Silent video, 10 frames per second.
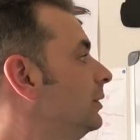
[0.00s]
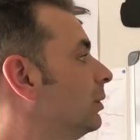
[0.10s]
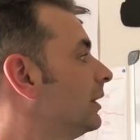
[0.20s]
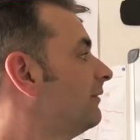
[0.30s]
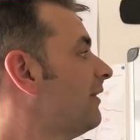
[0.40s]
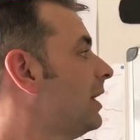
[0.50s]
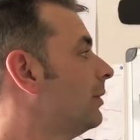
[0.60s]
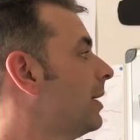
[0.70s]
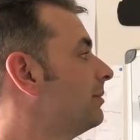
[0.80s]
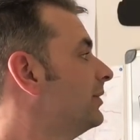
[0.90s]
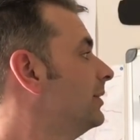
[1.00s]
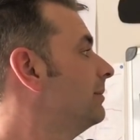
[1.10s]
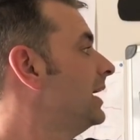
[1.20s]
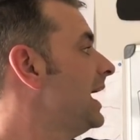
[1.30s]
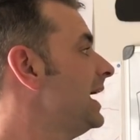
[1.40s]
we're going to follow up with them.
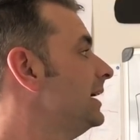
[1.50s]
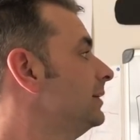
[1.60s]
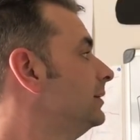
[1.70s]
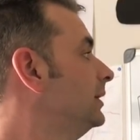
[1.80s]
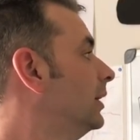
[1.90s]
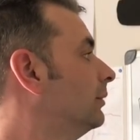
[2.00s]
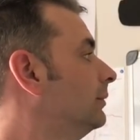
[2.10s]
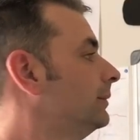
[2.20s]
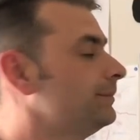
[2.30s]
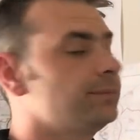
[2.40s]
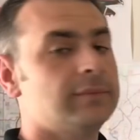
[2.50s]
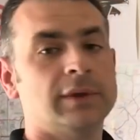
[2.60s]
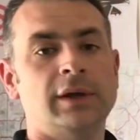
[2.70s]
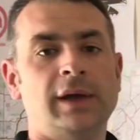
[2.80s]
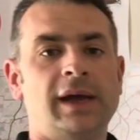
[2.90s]
Hey,
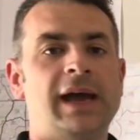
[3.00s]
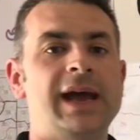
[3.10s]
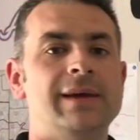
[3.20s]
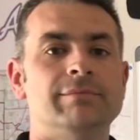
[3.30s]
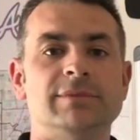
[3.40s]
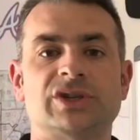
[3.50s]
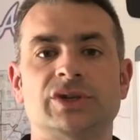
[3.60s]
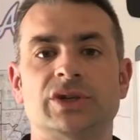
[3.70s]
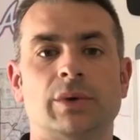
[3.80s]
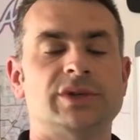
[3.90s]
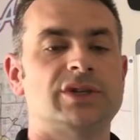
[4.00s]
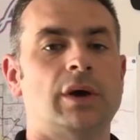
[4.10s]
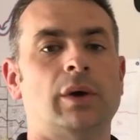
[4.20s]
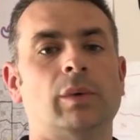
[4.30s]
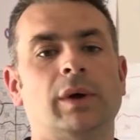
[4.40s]
Mr.
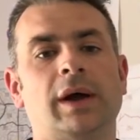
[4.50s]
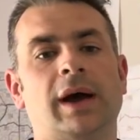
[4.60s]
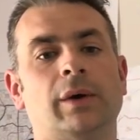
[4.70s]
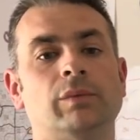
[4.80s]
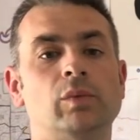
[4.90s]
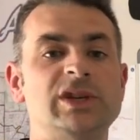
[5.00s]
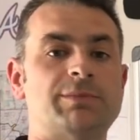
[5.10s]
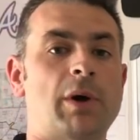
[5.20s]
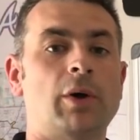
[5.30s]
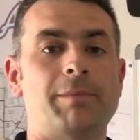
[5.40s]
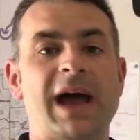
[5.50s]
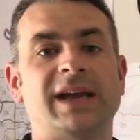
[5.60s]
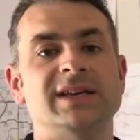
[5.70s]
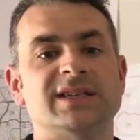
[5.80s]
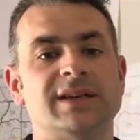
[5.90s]
So-and-so, we spoke
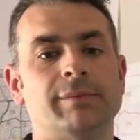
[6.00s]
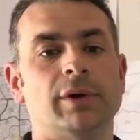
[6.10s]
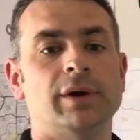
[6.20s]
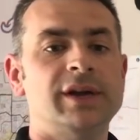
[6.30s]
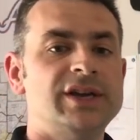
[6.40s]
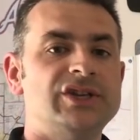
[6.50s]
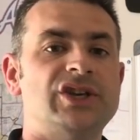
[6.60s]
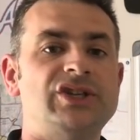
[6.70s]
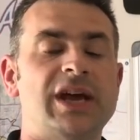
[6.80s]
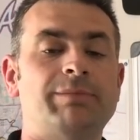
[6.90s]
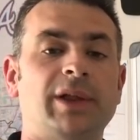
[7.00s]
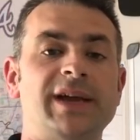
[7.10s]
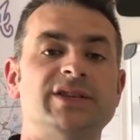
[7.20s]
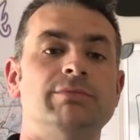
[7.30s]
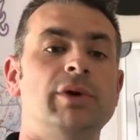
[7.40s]
back in December, said you had
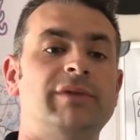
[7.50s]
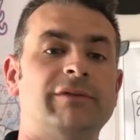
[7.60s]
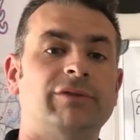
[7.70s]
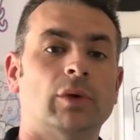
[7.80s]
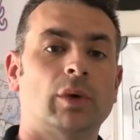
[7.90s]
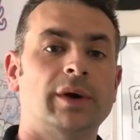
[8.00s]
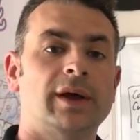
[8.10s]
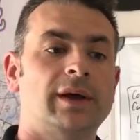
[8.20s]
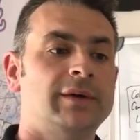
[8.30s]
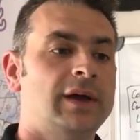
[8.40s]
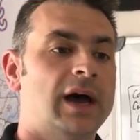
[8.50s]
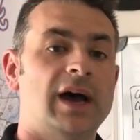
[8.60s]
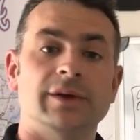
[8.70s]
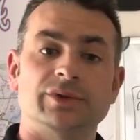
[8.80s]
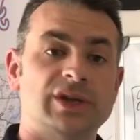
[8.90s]
plans of moving to Florida.
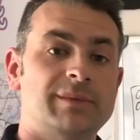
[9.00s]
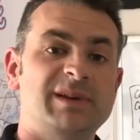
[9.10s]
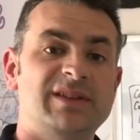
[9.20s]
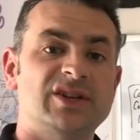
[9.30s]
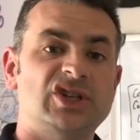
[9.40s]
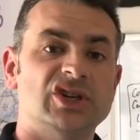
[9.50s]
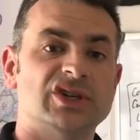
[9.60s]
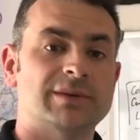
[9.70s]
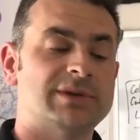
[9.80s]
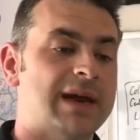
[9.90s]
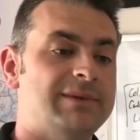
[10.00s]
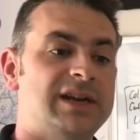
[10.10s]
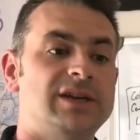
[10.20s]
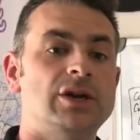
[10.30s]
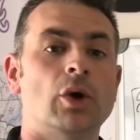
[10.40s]
It was going to be this year sometime. You
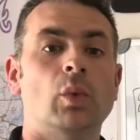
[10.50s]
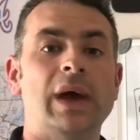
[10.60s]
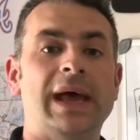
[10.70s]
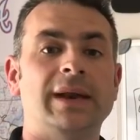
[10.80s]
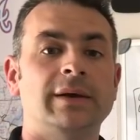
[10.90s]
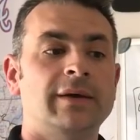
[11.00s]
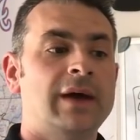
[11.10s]
didn't know when.